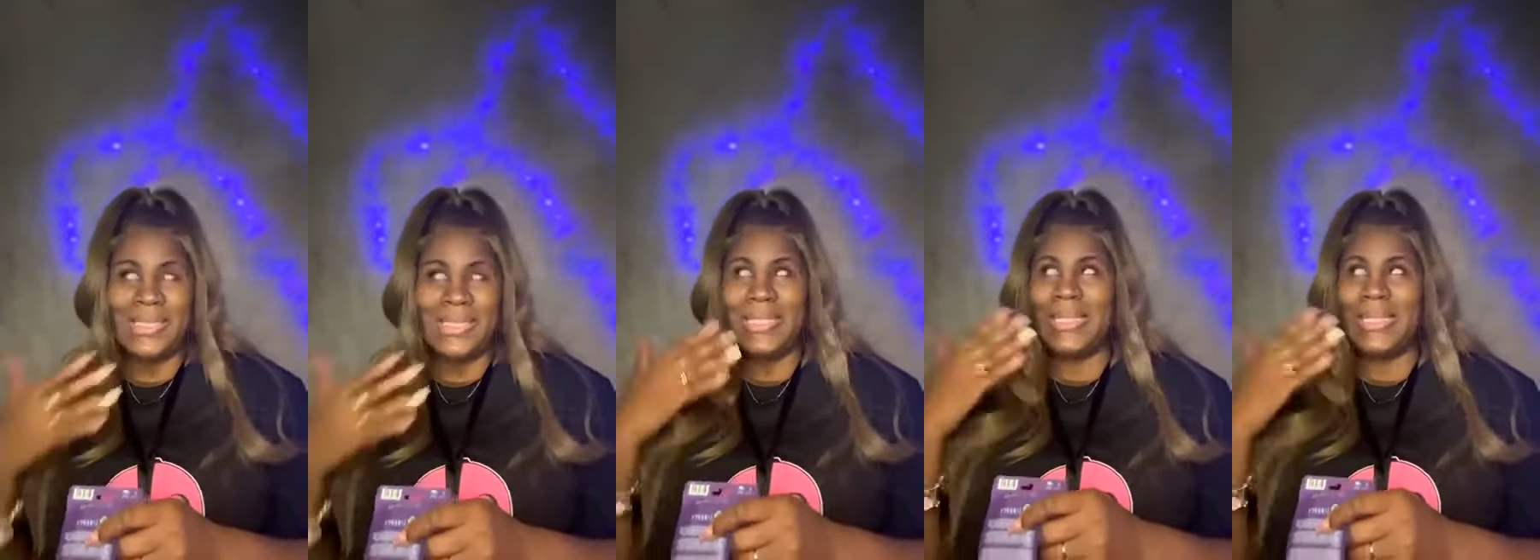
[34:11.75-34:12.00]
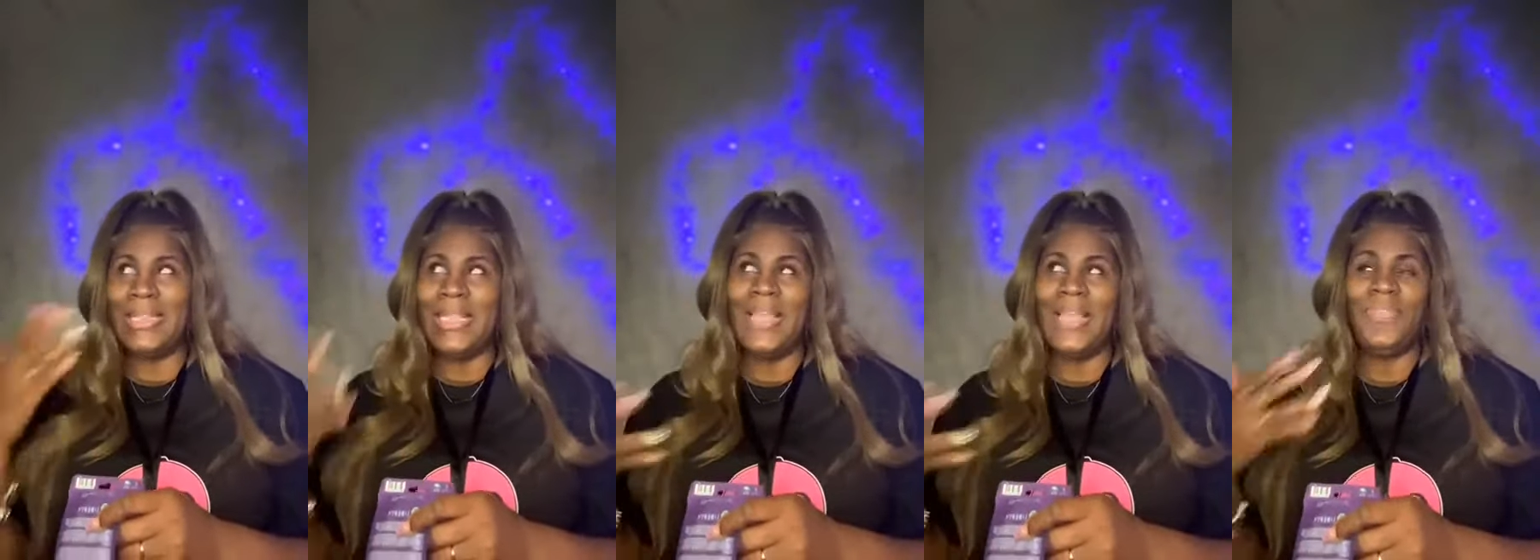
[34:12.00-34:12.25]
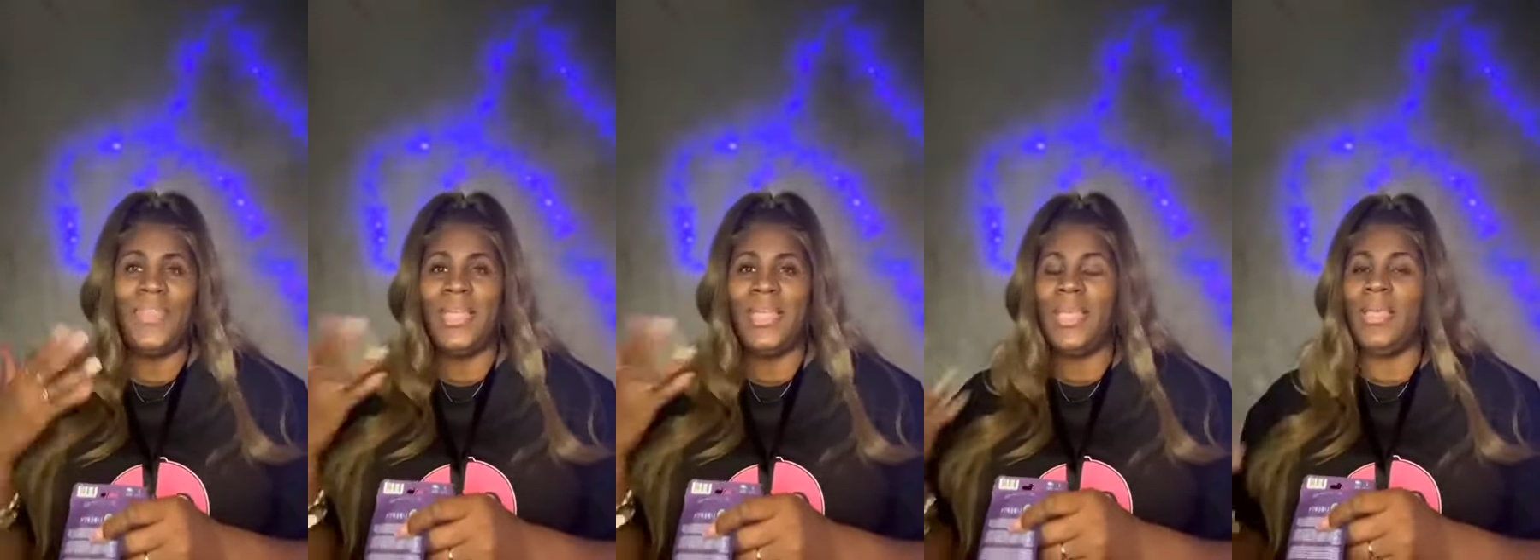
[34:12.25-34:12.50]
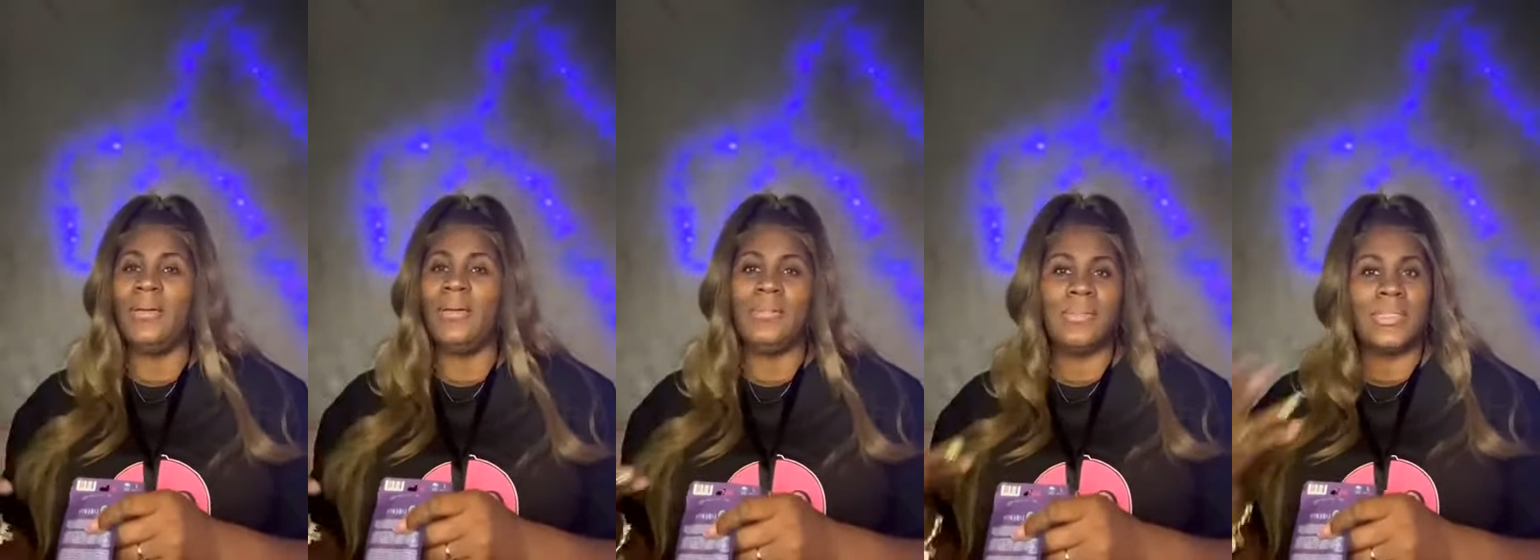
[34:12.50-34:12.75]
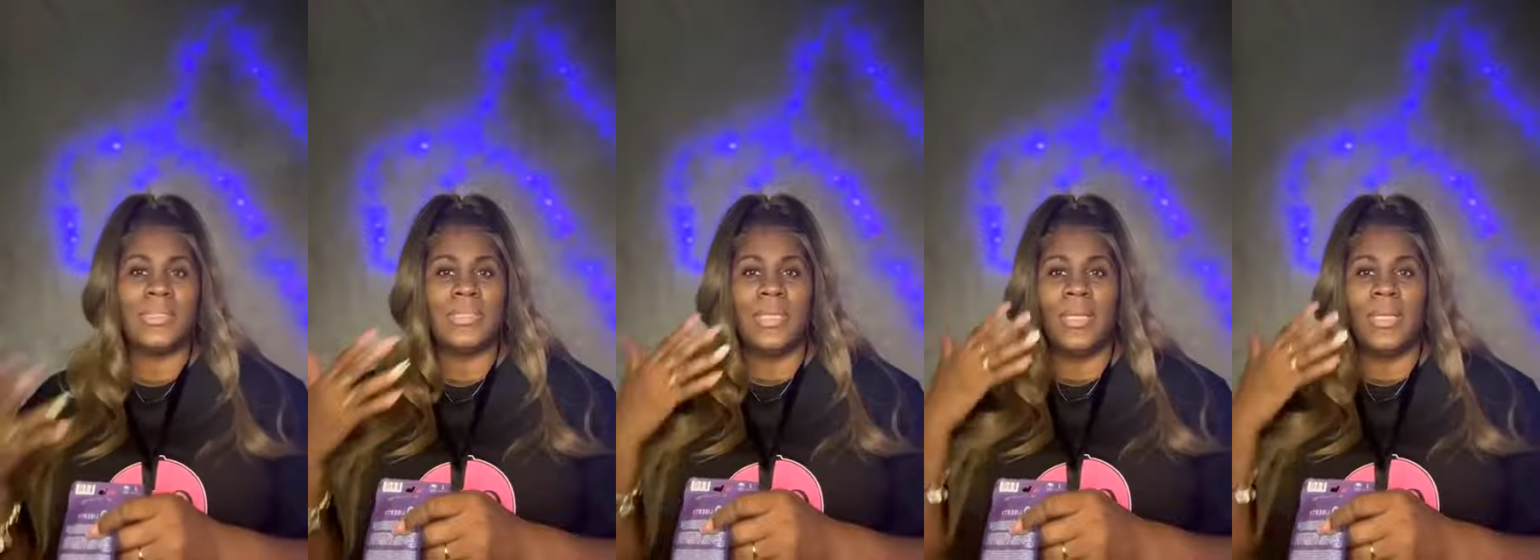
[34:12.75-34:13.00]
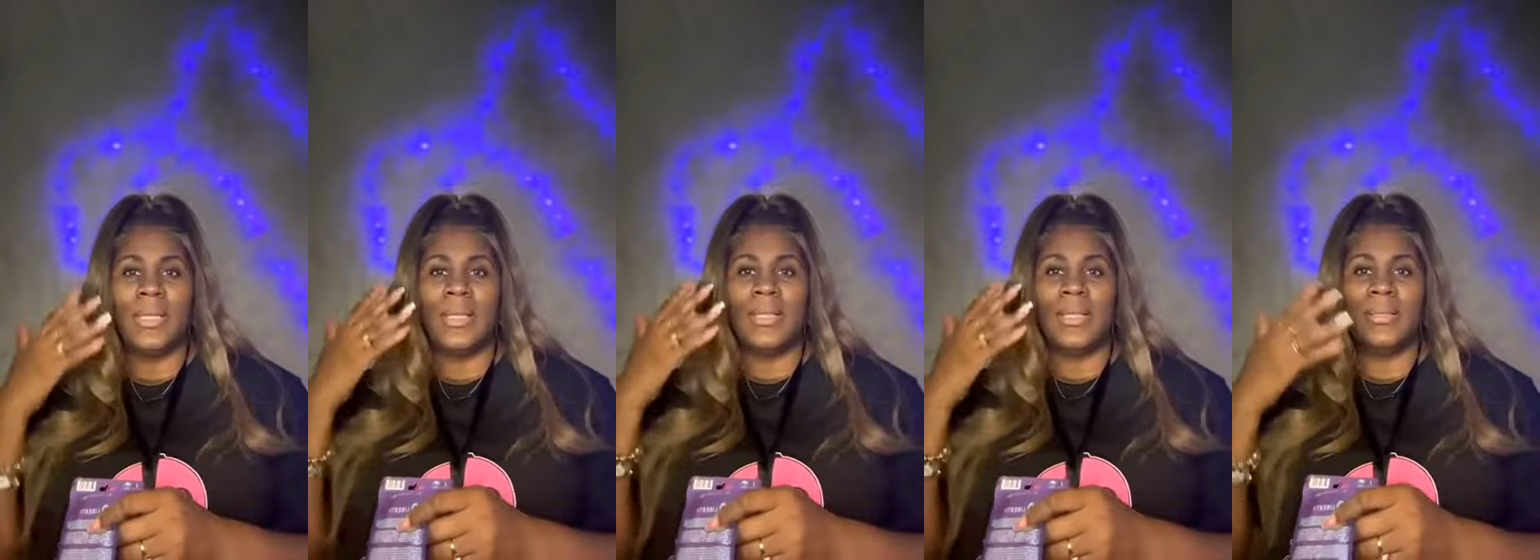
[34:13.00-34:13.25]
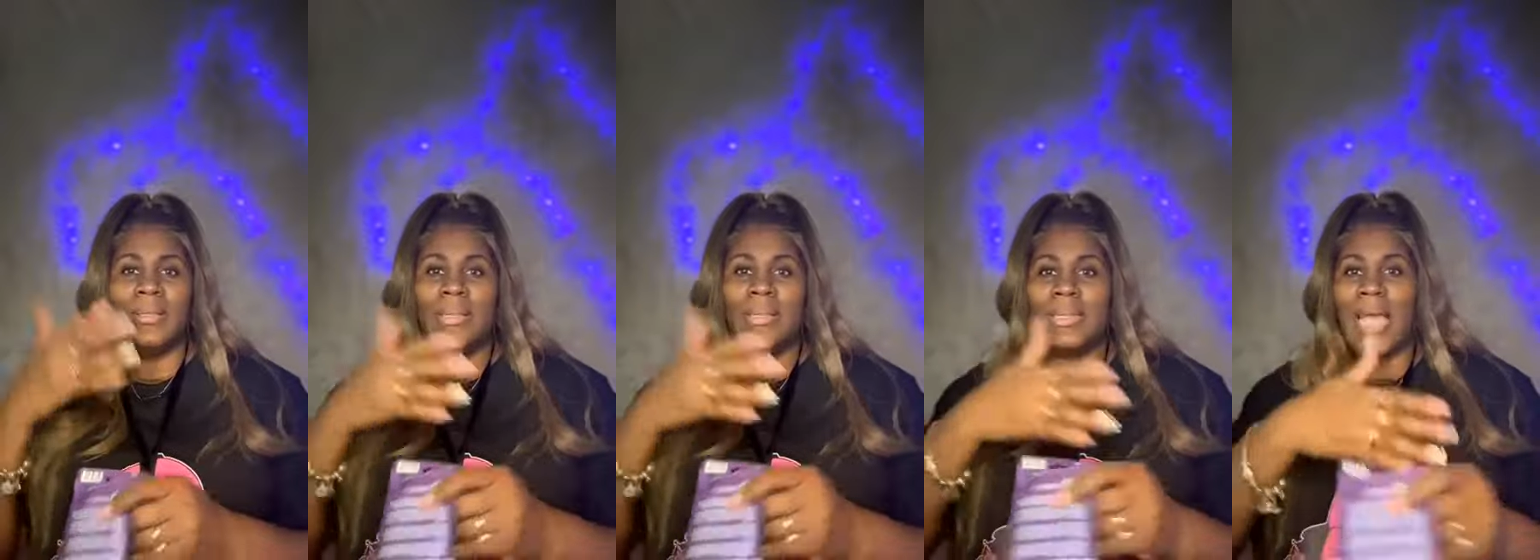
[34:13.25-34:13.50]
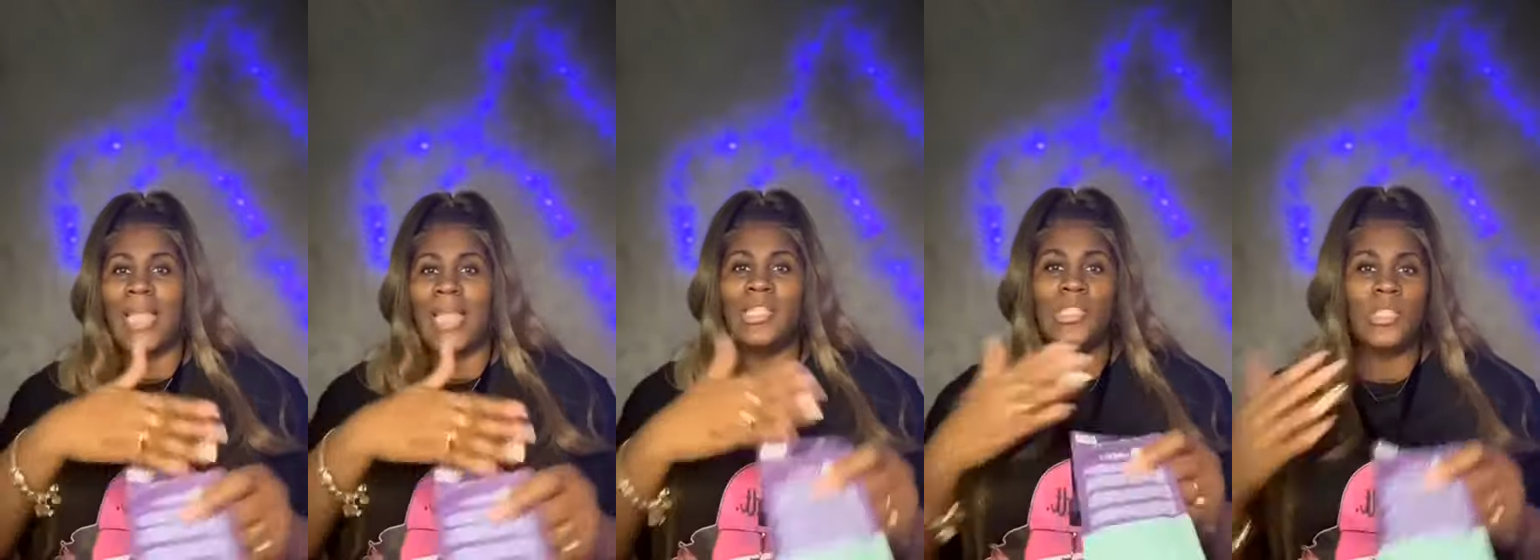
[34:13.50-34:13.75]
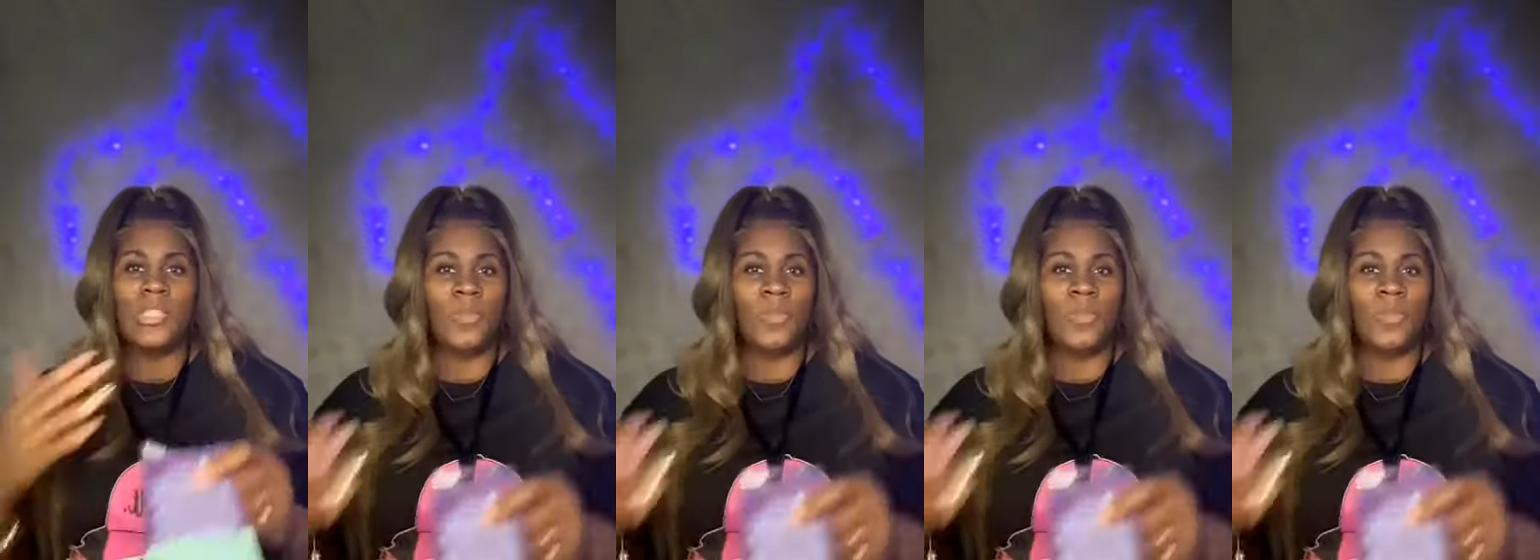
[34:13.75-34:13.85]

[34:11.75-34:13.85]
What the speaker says: It's nothing else like